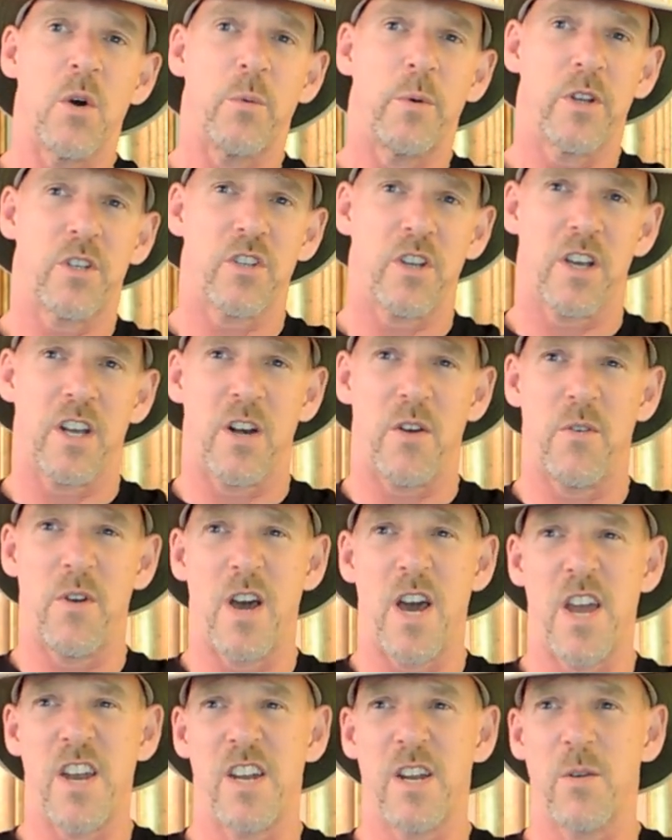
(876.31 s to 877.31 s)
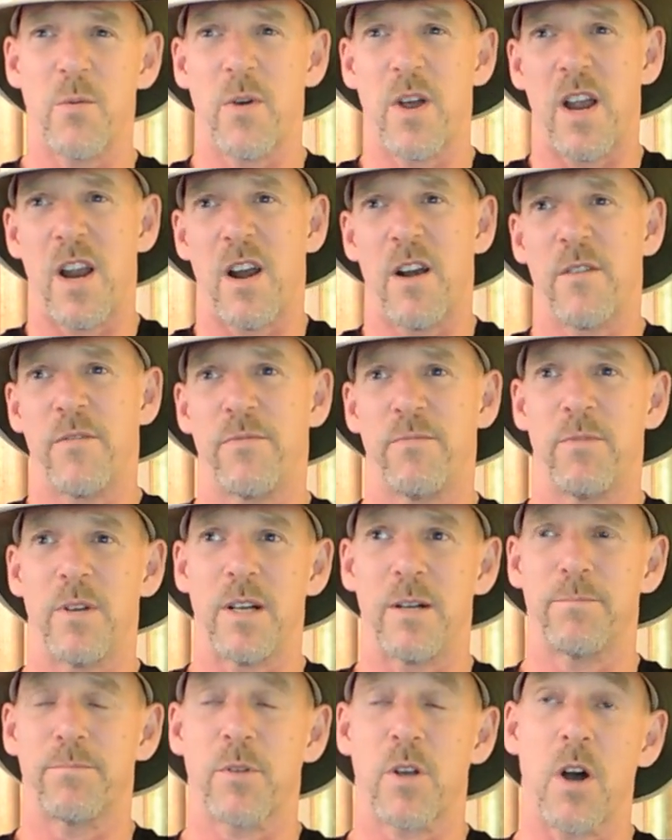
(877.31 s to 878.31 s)
which are going to run anywhere,
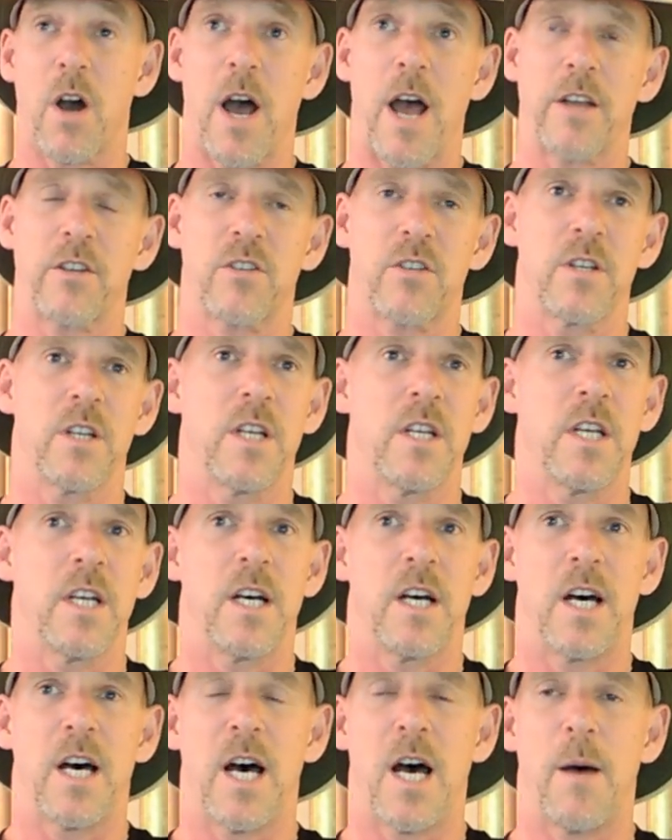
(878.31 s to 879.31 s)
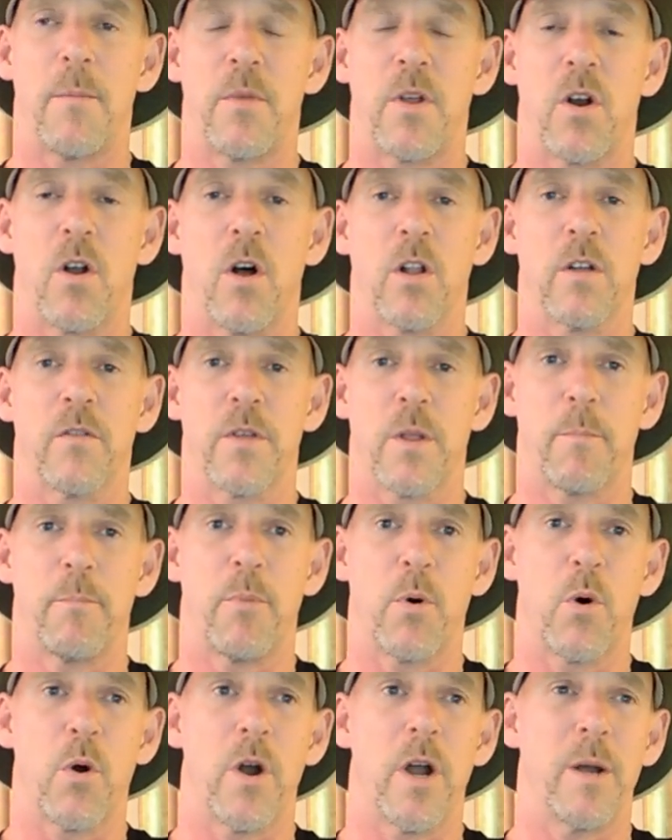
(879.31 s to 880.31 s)
they're all over the
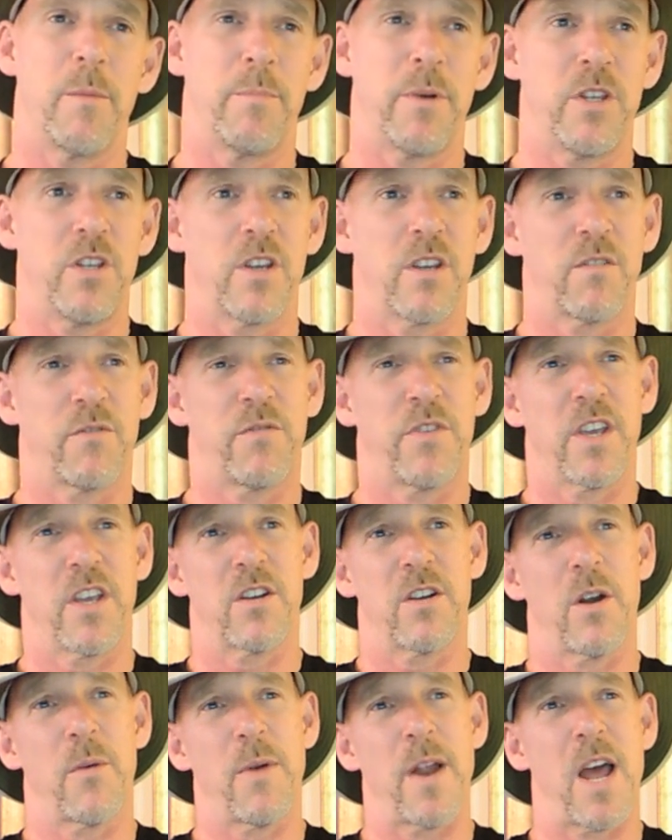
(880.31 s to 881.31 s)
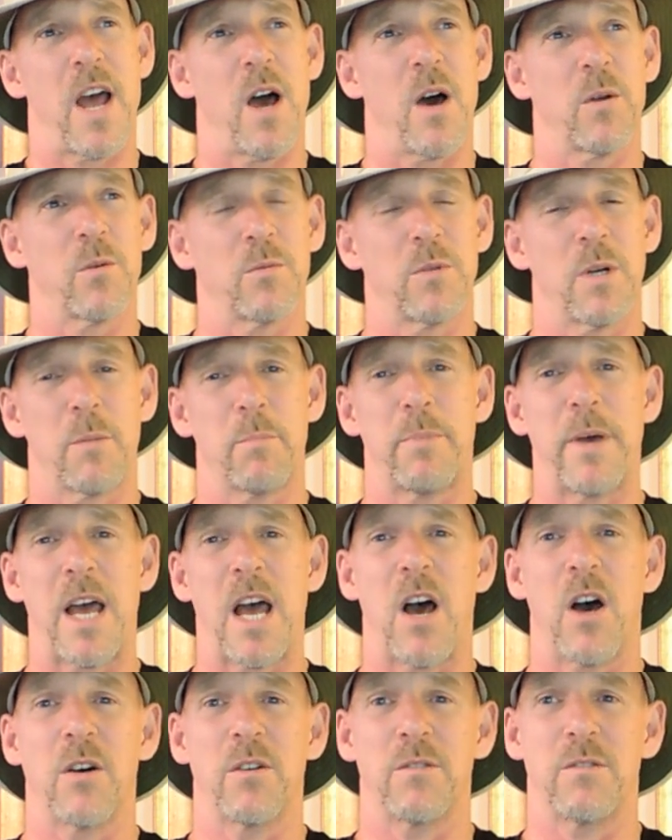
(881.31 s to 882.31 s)
board, but you can figure around 1
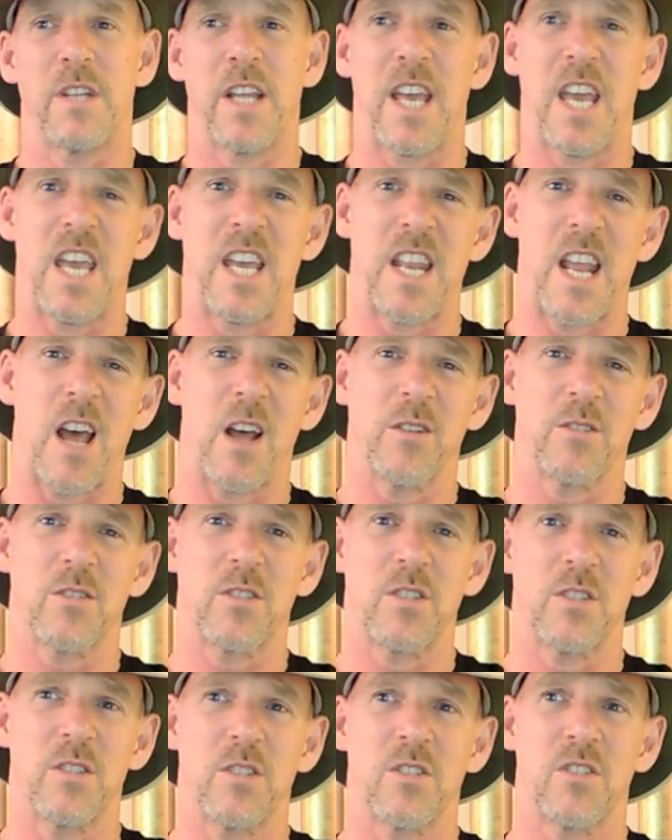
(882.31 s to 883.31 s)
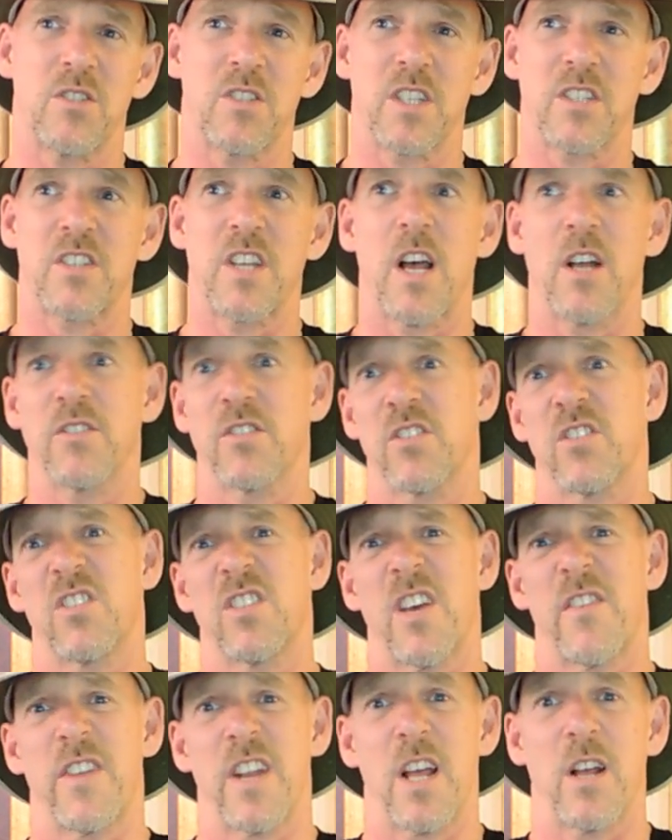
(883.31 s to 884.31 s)
pound, 8 ounces, 6 ounces,
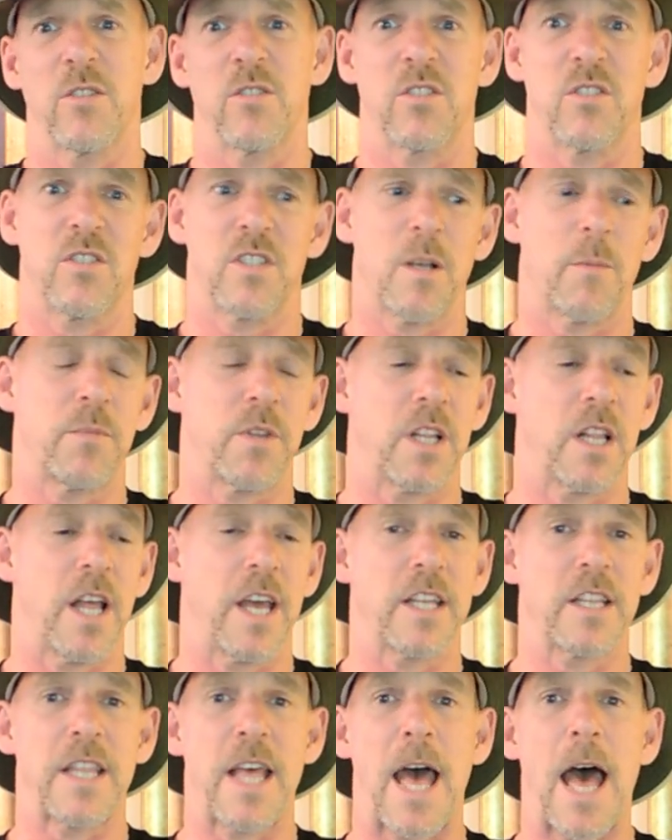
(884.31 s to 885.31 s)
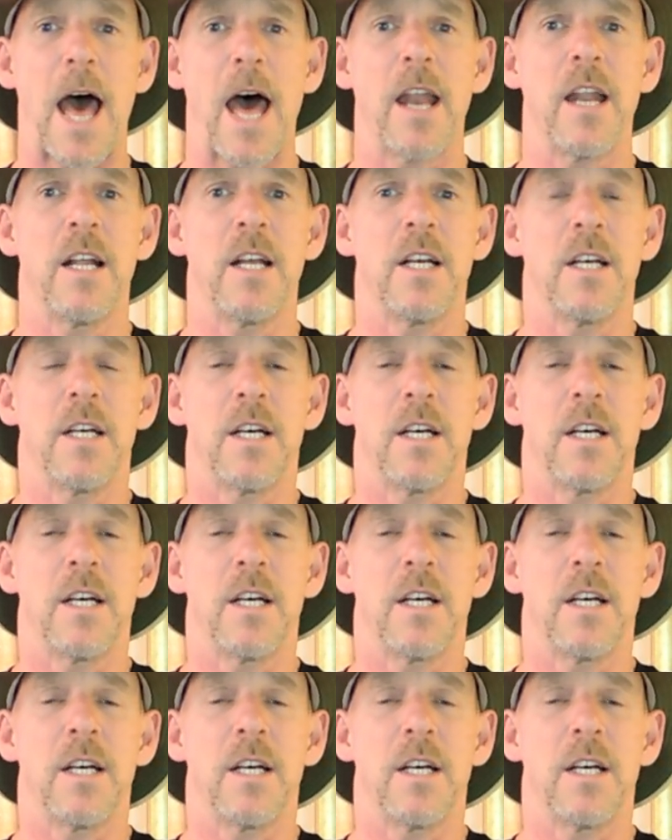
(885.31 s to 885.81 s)
7 ounces, something like that.